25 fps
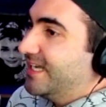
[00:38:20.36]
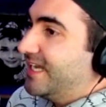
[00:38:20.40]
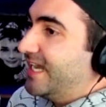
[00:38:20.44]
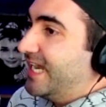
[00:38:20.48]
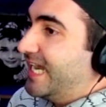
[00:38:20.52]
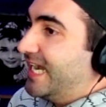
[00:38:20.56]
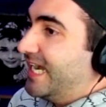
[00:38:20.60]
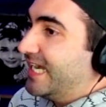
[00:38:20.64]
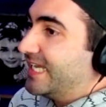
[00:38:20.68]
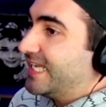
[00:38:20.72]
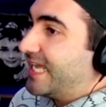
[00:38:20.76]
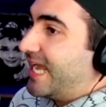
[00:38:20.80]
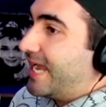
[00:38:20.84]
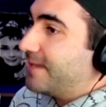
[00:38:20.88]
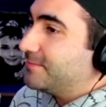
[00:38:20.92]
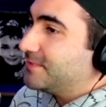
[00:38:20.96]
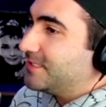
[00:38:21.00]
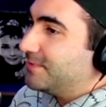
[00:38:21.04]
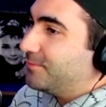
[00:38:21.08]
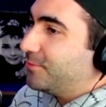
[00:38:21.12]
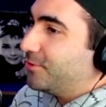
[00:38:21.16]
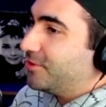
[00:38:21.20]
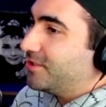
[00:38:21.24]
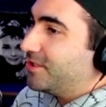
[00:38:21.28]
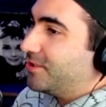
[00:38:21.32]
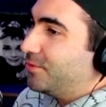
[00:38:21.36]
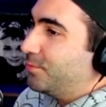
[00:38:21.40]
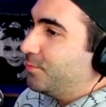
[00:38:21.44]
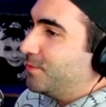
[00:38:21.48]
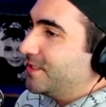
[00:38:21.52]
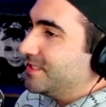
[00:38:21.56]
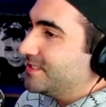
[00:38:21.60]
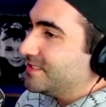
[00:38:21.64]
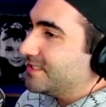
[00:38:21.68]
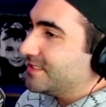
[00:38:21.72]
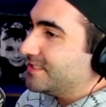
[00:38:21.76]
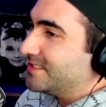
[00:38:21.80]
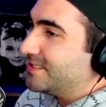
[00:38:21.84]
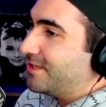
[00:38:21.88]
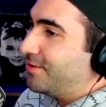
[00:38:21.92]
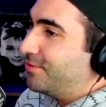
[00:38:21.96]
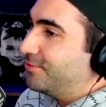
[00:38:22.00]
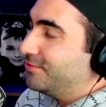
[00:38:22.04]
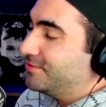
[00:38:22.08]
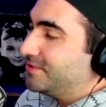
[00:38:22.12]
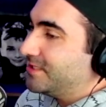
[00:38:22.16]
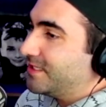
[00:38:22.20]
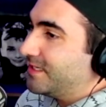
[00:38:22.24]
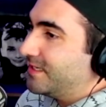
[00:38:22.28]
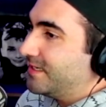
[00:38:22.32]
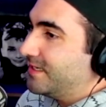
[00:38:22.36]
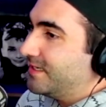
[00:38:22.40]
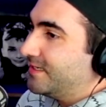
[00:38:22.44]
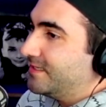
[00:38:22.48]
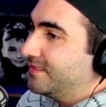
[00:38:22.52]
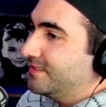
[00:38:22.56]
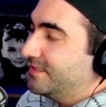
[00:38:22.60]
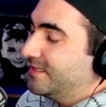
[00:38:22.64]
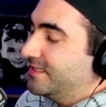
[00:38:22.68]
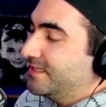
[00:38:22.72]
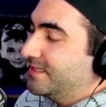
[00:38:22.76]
Captain America: The Winter Soldier.